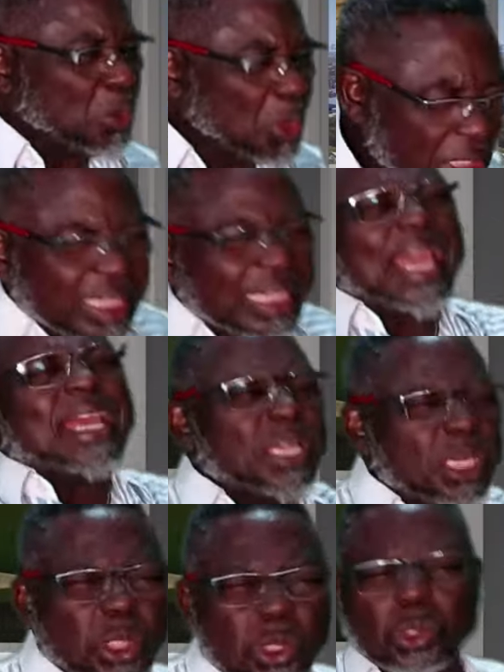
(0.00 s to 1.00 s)
he will
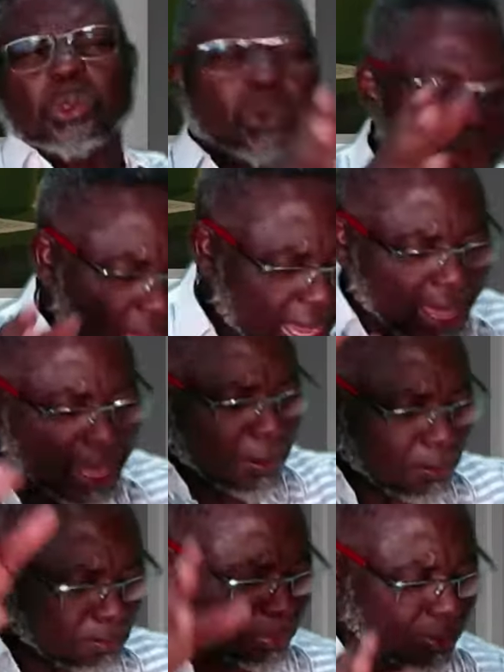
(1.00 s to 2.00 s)
send you
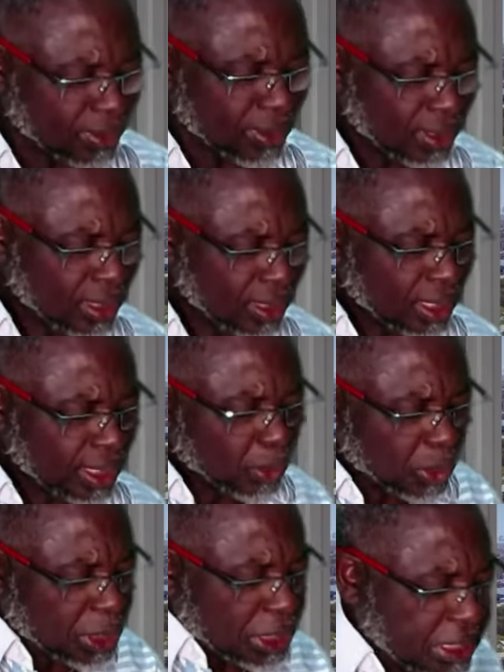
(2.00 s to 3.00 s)
help.
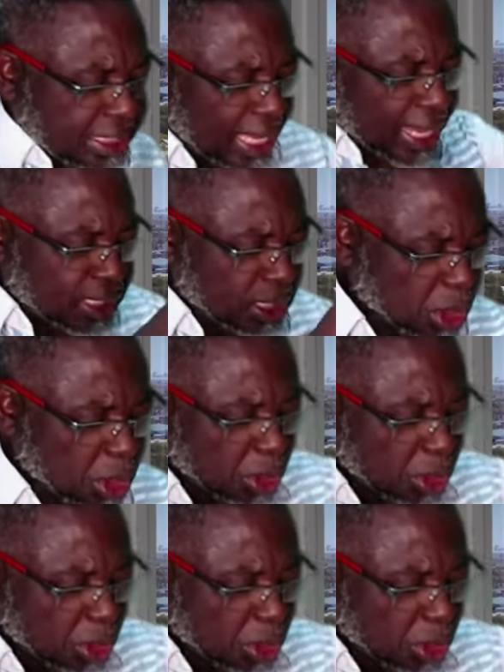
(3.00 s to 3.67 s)
He will send